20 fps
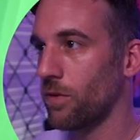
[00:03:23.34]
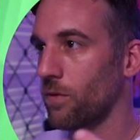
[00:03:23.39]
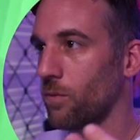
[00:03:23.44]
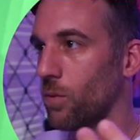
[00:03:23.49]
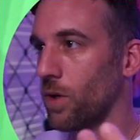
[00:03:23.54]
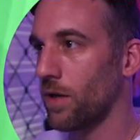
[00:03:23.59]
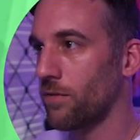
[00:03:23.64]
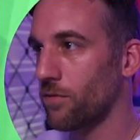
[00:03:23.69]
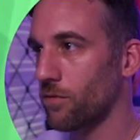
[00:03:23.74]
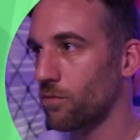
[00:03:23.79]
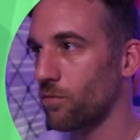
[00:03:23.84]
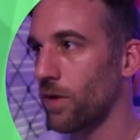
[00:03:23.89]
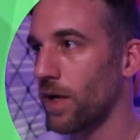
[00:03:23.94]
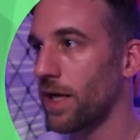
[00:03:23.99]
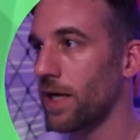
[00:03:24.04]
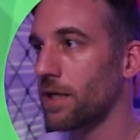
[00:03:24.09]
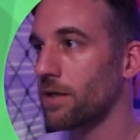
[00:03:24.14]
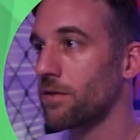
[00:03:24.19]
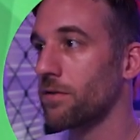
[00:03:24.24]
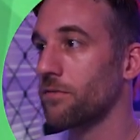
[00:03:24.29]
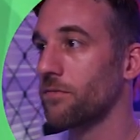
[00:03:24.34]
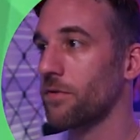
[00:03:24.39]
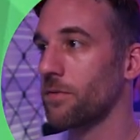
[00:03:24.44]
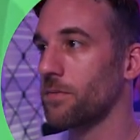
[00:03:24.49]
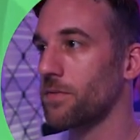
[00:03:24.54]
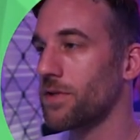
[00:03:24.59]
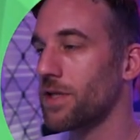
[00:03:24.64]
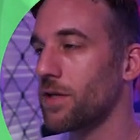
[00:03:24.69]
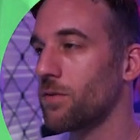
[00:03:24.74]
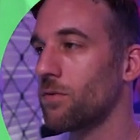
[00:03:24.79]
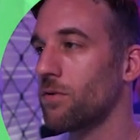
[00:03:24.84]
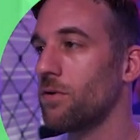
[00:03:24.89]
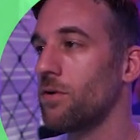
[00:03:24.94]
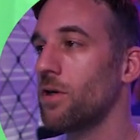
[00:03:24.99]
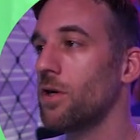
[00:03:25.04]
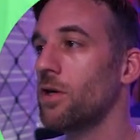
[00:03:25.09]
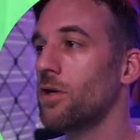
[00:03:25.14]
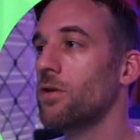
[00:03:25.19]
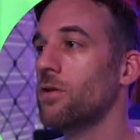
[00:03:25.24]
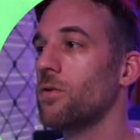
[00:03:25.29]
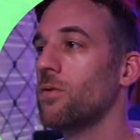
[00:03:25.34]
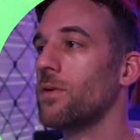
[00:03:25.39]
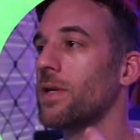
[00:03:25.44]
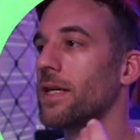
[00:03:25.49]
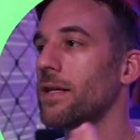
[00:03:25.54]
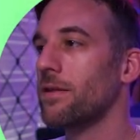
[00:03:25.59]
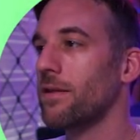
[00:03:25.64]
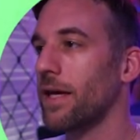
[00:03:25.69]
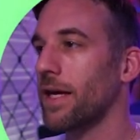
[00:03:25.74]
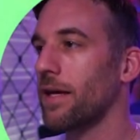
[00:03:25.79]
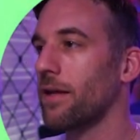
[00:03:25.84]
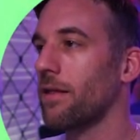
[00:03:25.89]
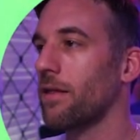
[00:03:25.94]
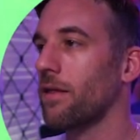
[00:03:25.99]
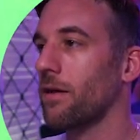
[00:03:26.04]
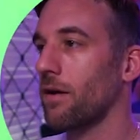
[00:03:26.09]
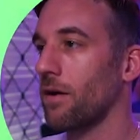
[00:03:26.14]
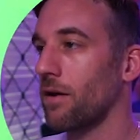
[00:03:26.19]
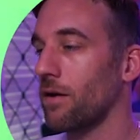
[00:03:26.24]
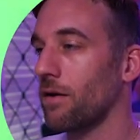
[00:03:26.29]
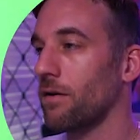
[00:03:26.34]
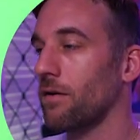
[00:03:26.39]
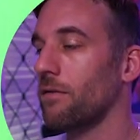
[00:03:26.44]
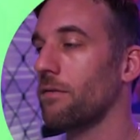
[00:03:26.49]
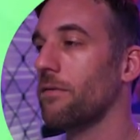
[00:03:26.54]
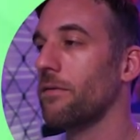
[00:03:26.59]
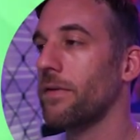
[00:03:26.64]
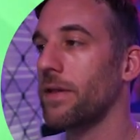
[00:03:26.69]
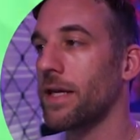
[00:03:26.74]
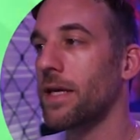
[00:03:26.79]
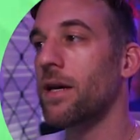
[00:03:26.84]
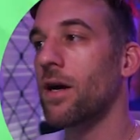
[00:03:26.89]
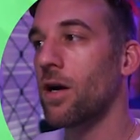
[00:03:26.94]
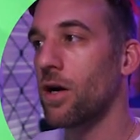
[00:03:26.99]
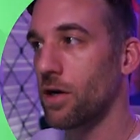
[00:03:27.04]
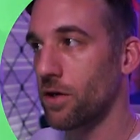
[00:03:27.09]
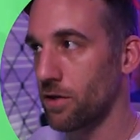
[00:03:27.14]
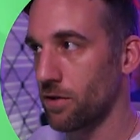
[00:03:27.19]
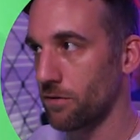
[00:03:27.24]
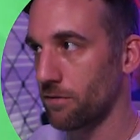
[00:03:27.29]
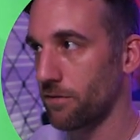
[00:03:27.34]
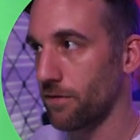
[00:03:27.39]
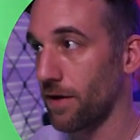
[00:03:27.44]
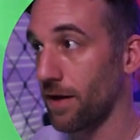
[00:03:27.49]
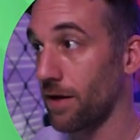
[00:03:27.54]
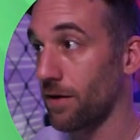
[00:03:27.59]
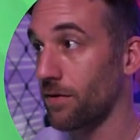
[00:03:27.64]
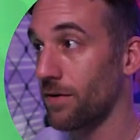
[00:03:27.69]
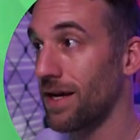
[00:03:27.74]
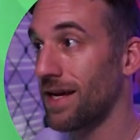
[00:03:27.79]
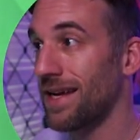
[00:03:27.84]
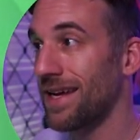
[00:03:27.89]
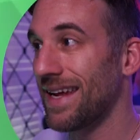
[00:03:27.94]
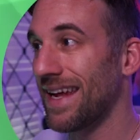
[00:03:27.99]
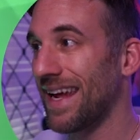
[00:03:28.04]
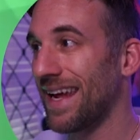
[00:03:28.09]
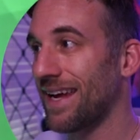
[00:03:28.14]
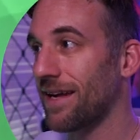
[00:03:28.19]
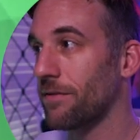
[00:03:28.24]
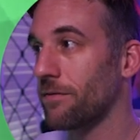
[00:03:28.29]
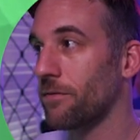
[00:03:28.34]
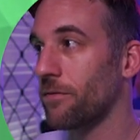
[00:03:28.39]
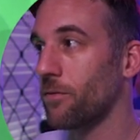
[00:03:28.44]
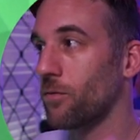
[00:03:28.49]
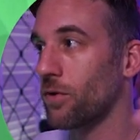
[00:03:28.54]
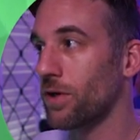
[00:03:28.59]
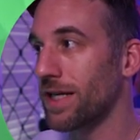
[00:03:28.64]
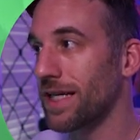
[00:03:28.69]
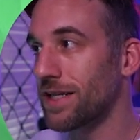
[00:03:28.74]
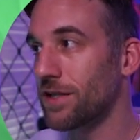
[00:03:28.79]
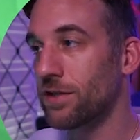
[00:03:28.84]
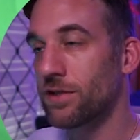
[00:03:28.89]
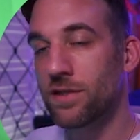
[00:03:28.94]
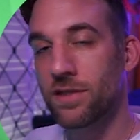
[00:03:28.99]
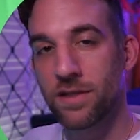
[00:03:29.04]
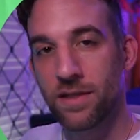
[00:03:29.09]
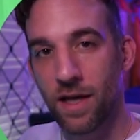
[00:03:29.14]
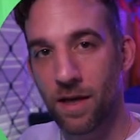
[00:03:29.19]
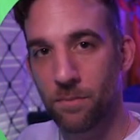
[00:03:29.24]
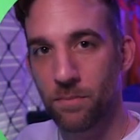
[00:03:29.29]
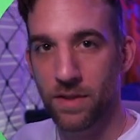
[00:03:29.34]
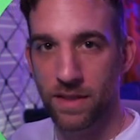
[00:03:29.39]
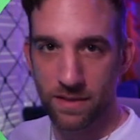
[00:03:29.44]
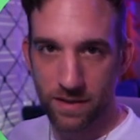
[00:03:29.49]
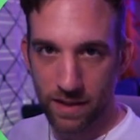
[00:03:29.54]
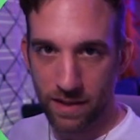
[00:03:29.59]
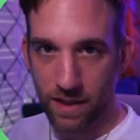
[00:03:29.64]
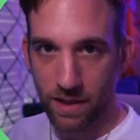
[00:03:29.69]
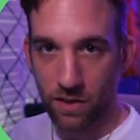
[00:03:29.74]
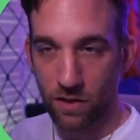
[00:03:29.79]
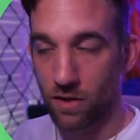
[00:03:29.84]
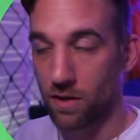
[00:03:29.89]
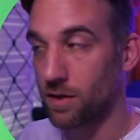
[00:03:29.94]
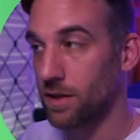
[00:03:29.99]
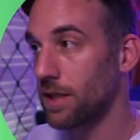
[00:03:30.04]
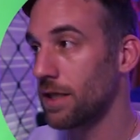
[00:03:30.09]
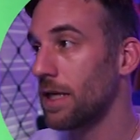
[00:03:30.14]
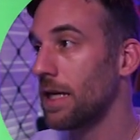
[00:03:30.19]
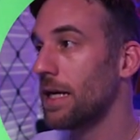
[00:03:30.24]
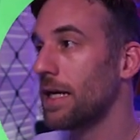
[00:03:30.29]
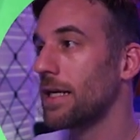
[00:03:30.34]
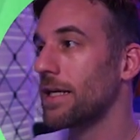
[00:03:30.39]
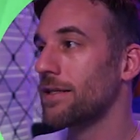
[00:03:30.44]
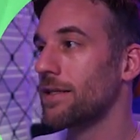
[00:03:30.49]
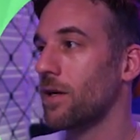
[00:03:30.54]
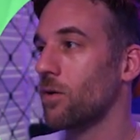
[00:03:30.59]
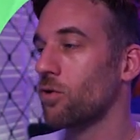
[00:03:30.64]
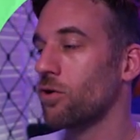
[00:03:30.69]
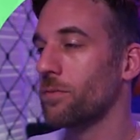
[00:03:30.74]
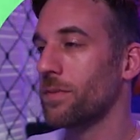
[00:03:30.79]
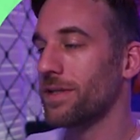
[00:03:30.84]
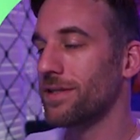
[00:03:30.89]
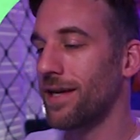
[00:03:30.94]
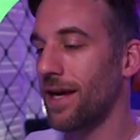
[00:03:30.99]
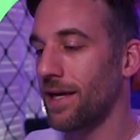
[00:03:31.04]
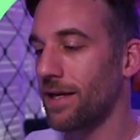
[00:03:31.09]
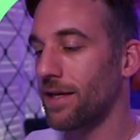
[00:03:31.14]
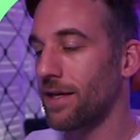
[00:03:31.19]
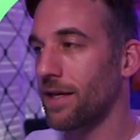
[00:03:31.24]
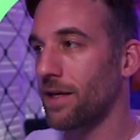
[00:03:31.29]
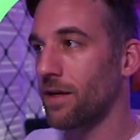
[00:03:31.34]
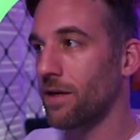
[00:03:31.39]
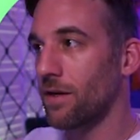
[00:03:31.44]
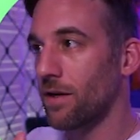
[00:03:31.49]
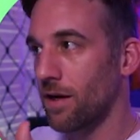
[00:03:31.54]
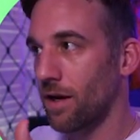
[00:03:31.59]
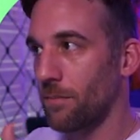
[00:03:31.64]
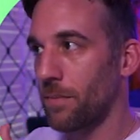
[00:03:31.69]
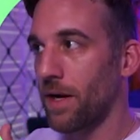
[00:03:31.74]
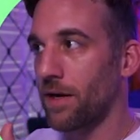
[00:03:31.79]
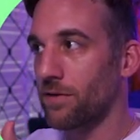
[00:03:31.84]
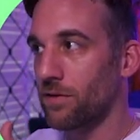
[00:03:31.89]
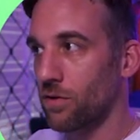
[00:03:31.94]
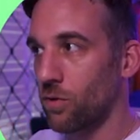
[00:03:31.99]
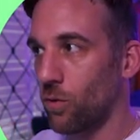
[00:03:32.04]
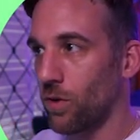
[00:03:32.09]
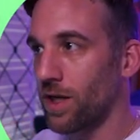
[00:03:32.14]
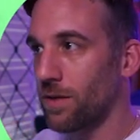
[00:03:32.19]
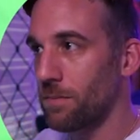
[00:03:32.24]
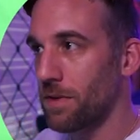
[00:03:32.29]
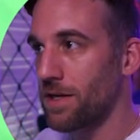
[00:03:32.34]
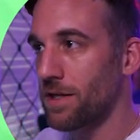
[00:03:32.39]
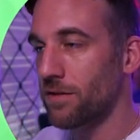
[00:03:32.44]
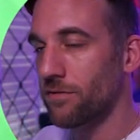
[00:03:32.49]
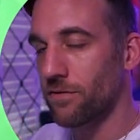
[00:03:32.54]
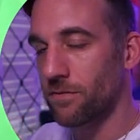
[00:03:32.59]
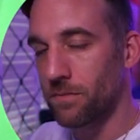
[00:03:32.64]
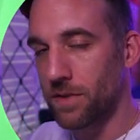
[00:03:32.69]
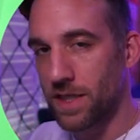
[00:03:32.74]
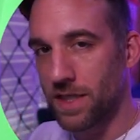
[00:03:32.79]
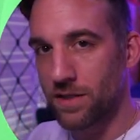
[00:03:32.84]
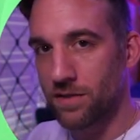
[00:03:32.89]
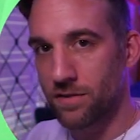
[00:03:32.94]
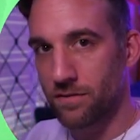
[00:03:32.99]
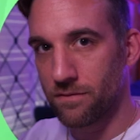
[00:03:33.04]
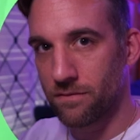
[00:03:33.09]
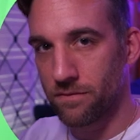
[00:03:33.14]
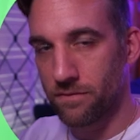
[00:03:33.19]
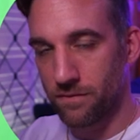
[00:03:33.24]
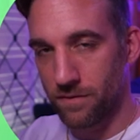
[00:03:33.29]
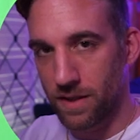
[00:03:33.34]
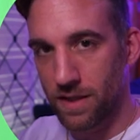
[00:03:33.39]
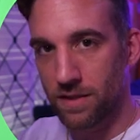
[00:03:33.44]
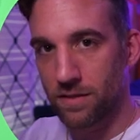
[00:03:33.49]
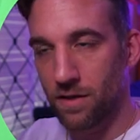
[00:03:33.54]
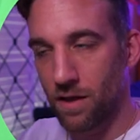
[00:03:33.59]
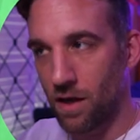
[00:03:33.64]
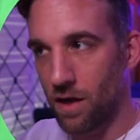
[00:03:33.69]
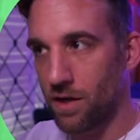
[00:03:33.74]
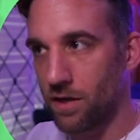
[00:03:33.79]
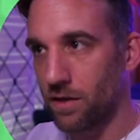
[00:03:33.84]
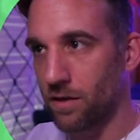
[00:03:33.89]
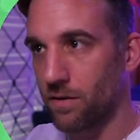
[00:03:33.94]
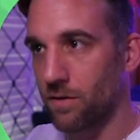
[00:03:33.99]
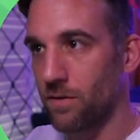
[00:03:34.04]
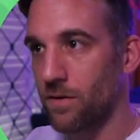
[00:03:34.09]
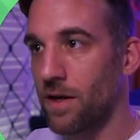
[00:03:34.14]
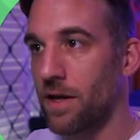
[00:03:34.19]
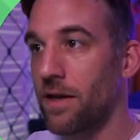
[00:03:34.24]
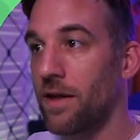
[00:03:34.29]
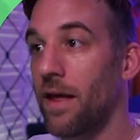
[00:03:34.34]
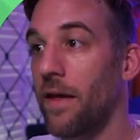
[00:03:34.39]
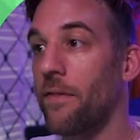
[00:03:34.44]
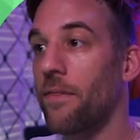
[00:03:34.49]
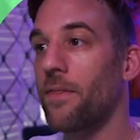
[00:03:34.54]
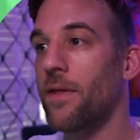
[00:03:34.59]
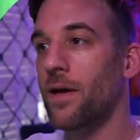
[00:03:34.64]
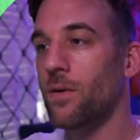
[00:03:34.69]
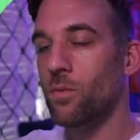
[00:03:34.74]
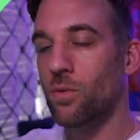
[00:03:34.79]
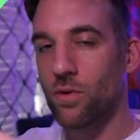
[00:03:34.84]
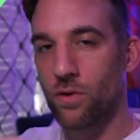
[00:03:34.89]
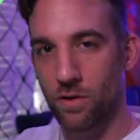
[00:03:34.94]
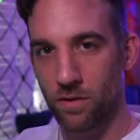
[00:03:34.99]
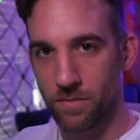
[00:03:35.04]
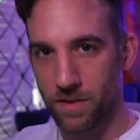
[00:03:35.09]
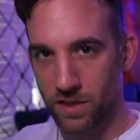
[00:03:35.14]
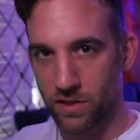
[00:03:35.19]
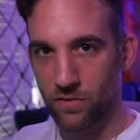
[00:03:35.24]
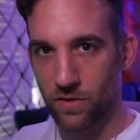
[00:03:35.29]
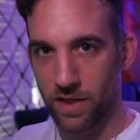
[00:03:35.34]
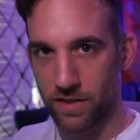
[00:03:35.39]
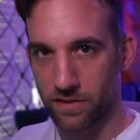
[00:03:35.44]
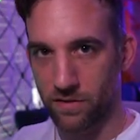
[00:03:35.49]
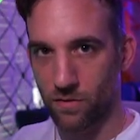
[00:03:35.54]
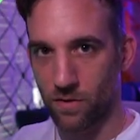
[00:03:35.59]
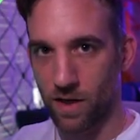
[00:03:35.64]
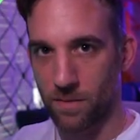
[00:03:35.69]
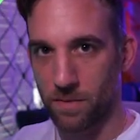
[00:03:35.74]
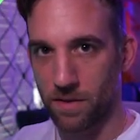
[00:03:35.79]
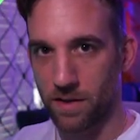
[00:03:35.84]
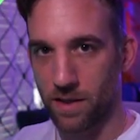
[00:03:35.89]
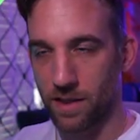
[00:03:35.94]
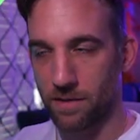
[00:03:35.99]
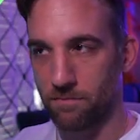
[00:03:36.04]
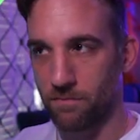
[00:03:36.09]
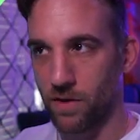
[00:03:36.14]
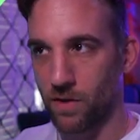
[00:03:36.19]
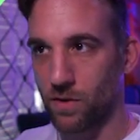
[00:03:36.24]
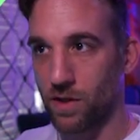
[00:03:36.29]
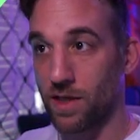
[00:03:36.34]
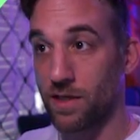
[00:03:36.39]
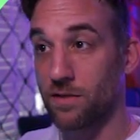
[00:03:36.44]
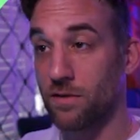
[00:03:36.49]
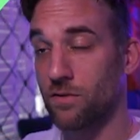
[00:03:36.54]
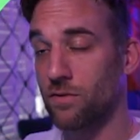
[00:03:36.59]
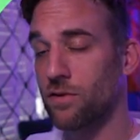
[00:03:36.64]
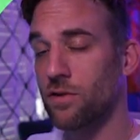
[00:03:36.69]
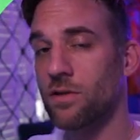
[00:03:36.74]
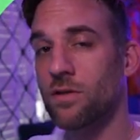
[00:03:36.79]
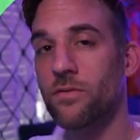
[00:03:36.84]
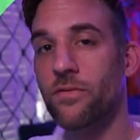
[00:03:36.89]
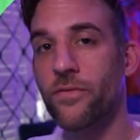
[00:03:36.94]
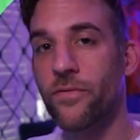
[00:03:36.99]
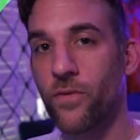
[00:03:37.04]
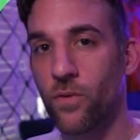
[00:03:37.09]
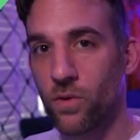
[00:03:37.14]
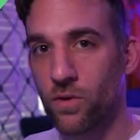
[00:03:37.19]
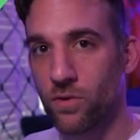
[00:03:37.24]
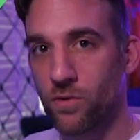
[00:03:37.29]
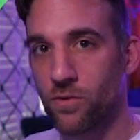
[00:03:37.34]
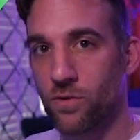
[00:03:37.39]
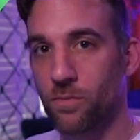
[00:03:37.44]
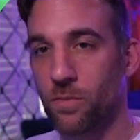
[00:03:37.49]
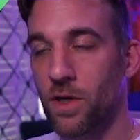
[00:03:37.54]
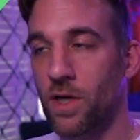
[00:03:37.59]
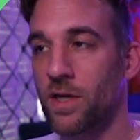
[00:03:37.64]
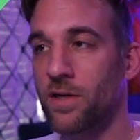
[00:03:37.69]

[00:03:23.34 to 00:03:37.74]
that we have a range from zero to the length of the audio file. And for each step is that they call it, is that we're gonna be taking about 20 minutes from each of this audio, and then we're gonna be transcribing that. Okay, so it's just a for loop